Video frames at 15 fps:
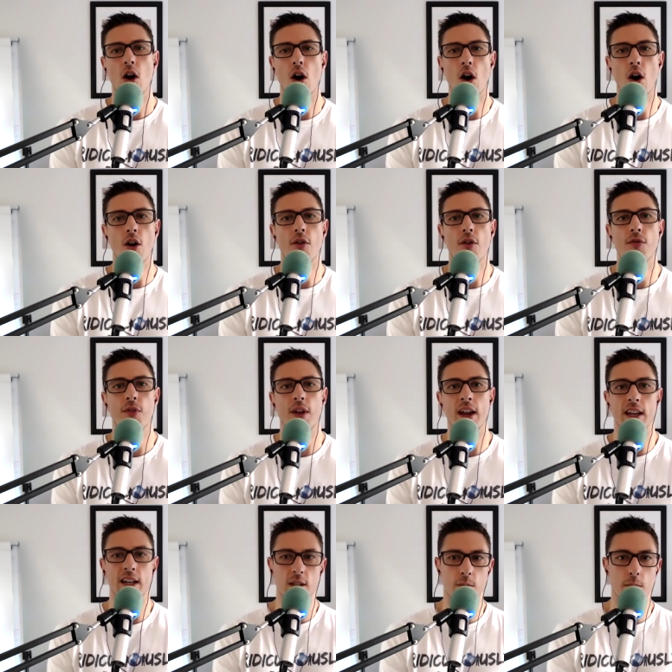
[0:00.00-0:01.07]
of an
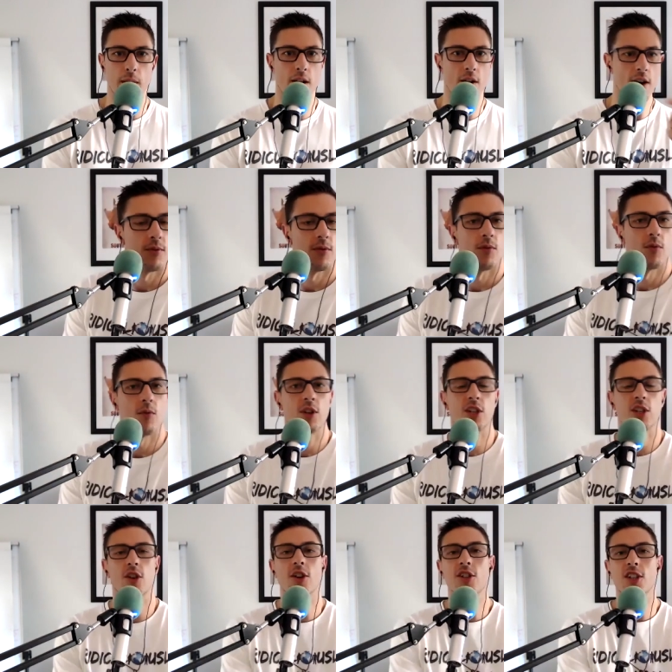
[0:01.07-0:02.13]
experience, which
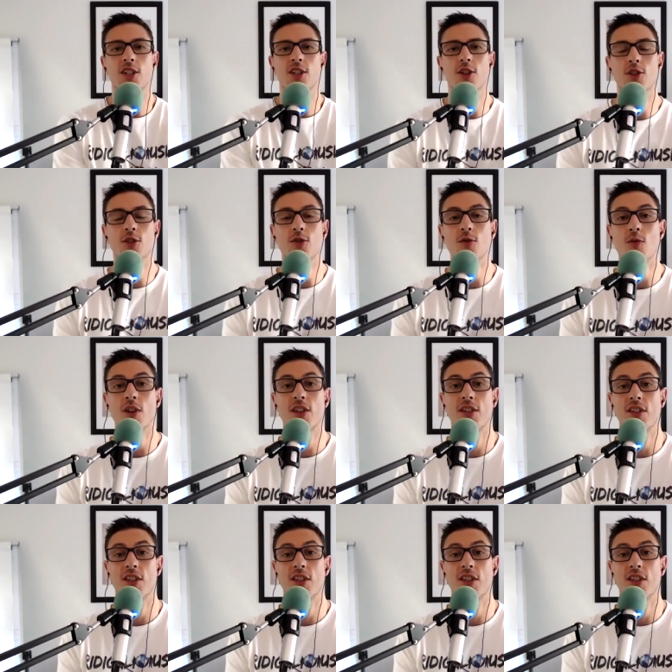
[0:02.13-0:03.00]
is not just to do with